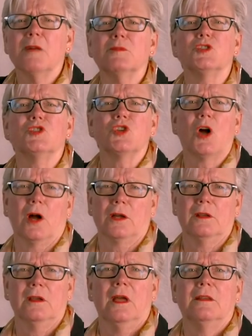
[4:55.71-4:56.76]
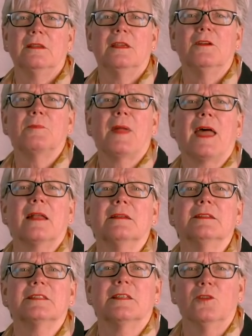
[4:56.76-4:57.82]
I was shocked to hear
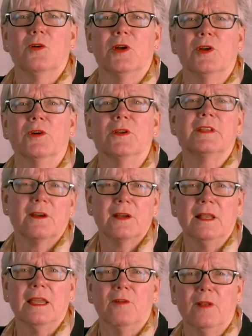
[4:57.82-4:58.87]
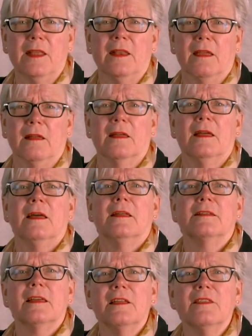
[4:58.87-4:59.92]
panelist and lawyer Terry Lee Oleniak
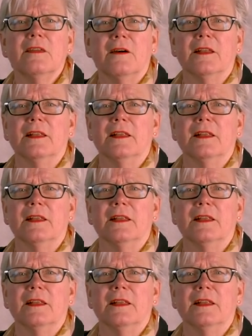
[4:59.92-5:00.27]
tell the